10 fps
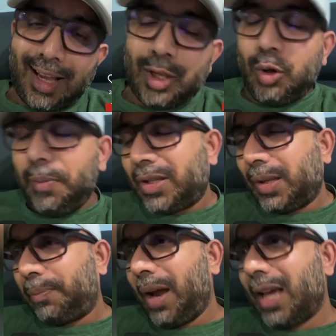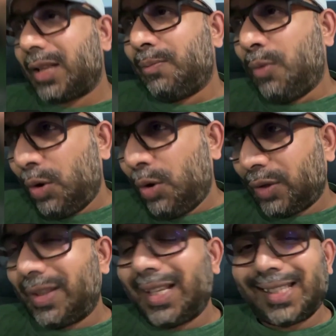And you'll be surprised
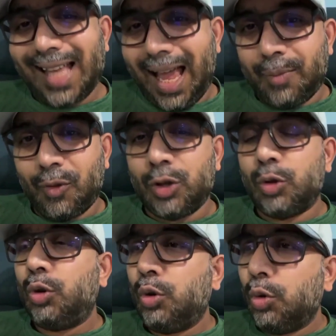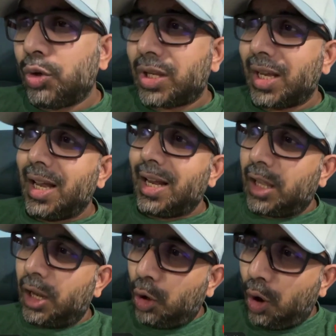most of this time when you lose
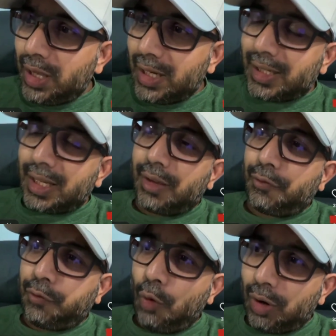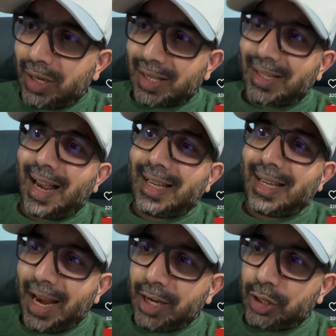the loyalty, focus,
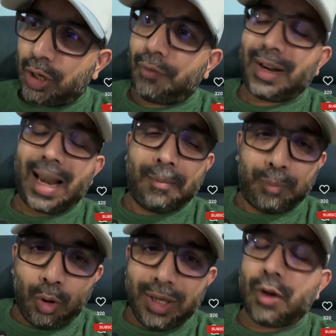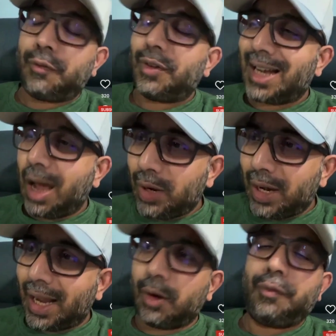dedication of an employee, of a
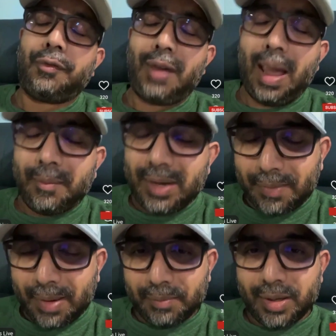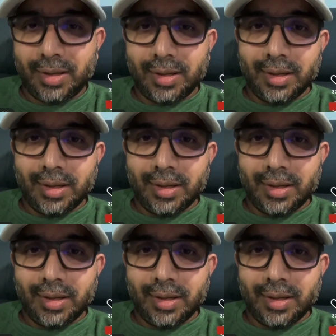downline, of a family member.